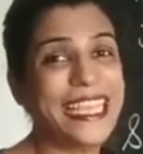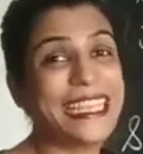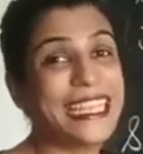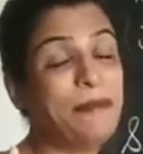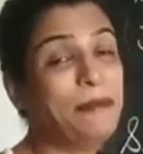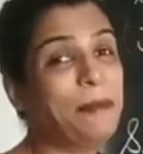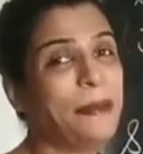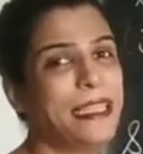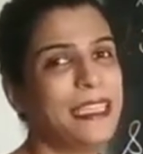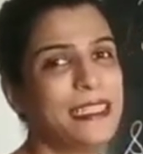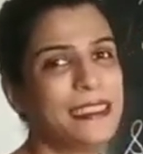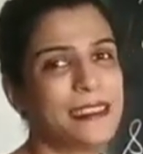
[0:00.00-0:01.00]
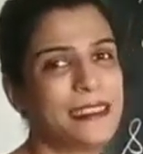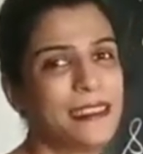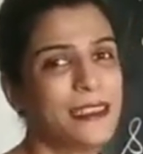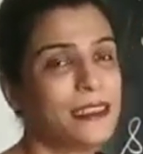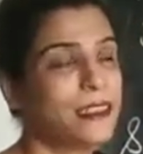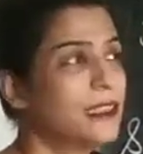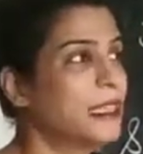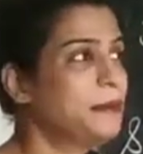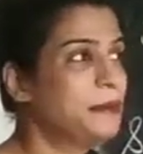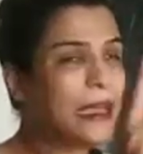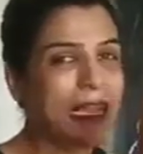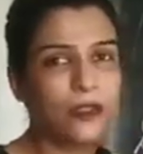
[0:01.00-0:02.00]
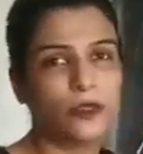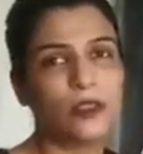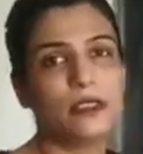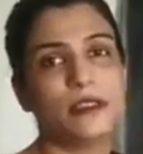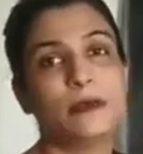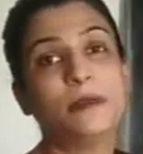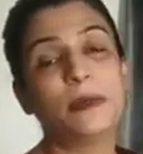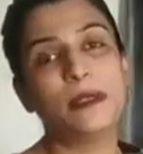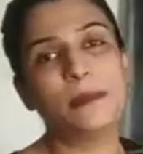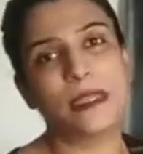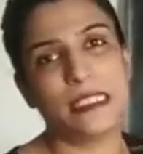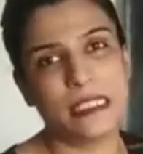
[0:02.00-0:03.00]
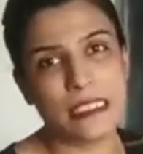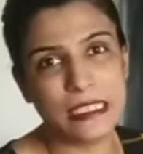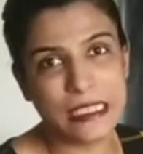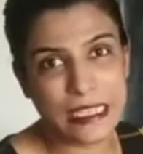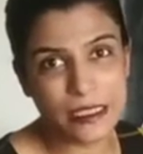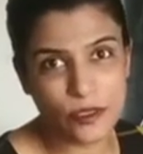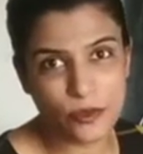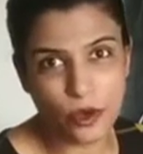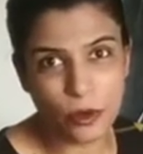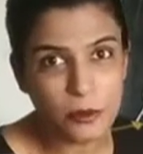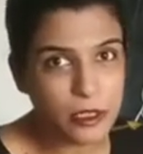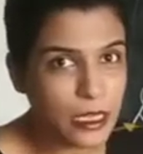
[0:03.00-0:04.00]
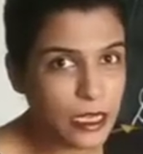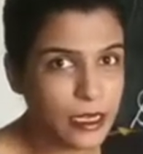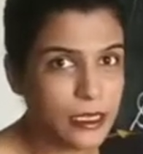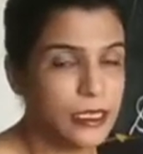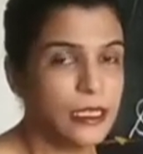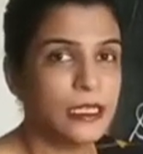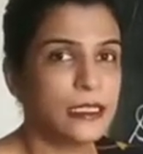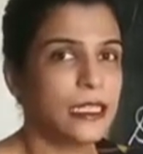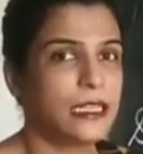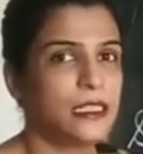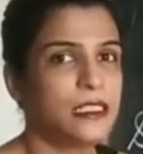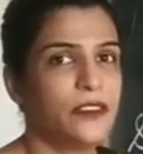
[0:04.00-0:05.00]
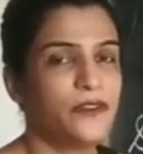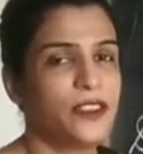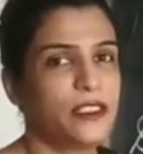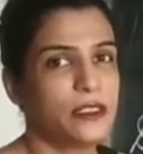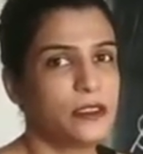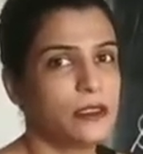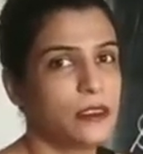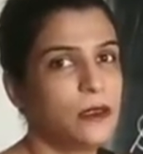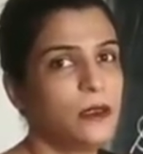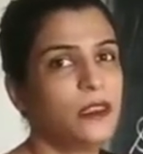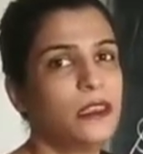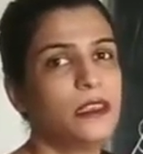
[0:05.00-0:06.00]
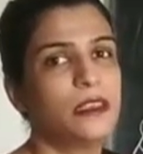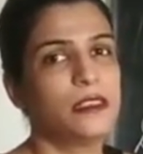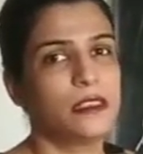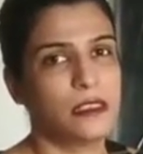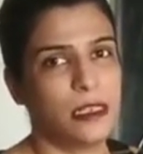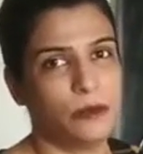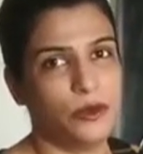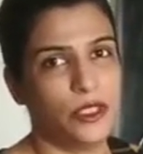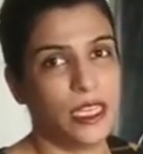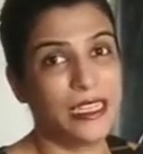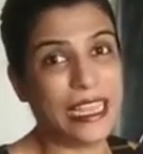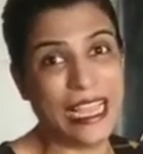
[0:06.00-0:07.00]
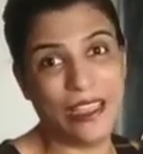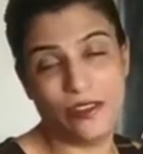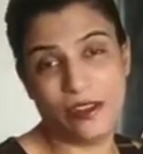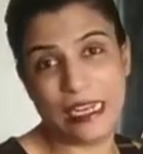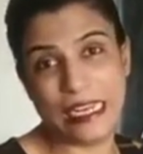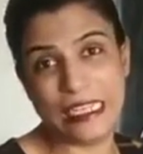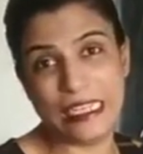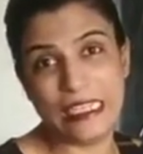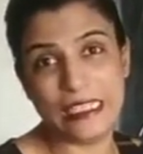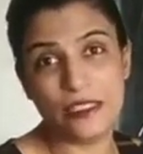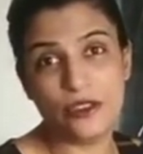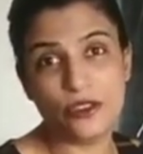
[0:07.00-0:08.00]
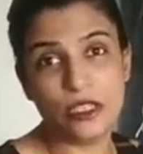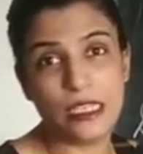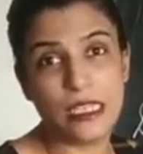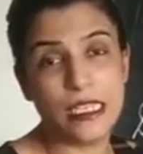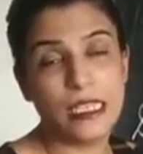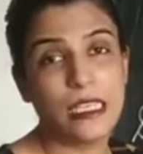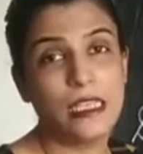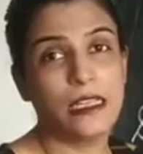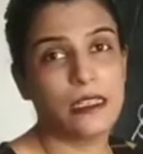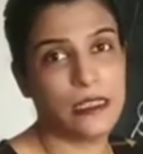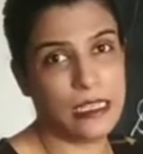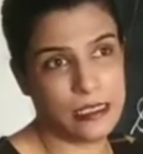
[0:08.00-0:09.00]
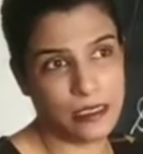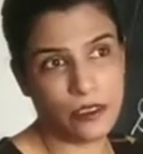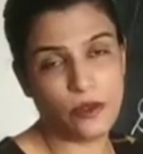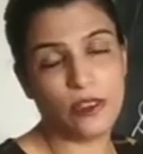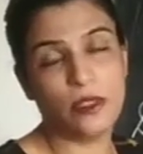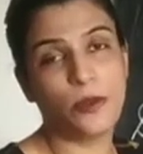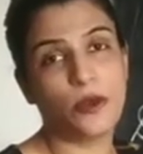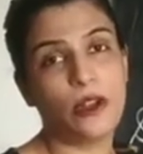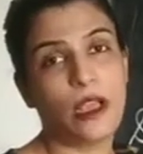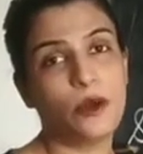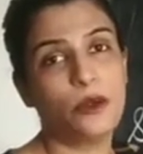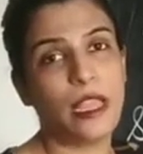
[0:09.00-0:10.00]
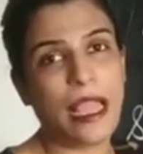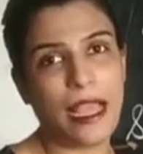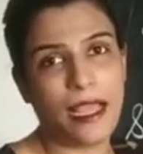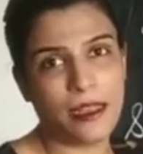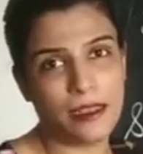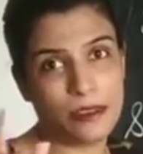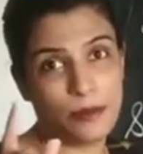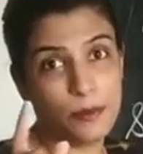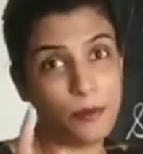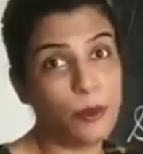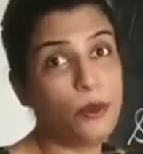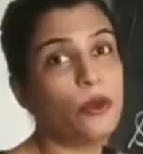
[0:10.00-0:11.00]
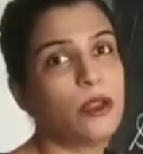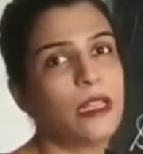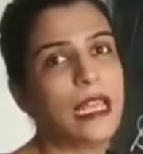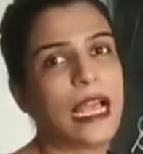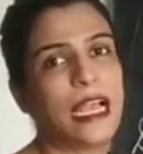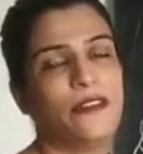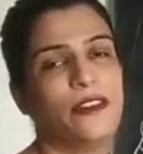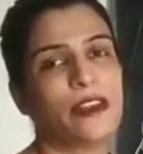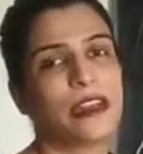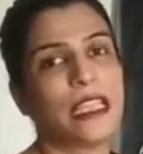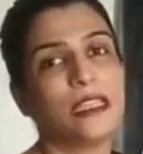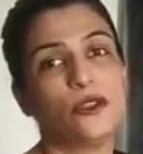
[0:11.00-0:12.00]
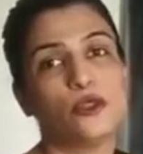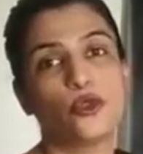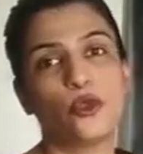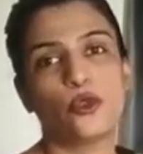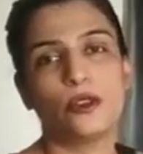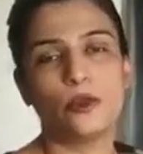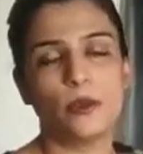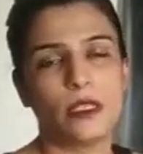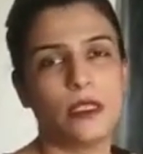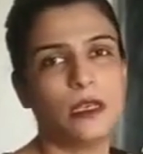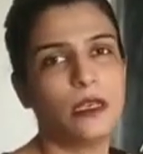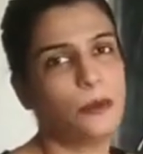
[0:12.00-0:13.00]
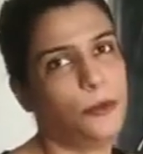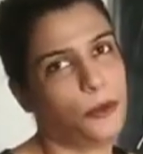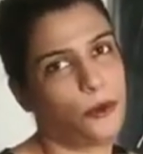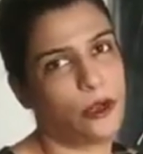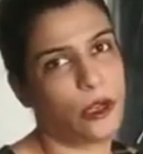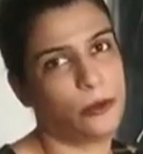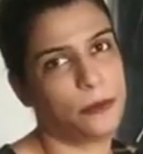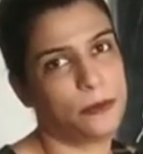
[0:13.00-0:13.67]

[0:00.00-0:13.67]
then please come back to the simple present tense formula. That is, if it's a singular subject, I will write doesn't she, doesn't with the pronoun, and plural, I will write don't with the pronoun.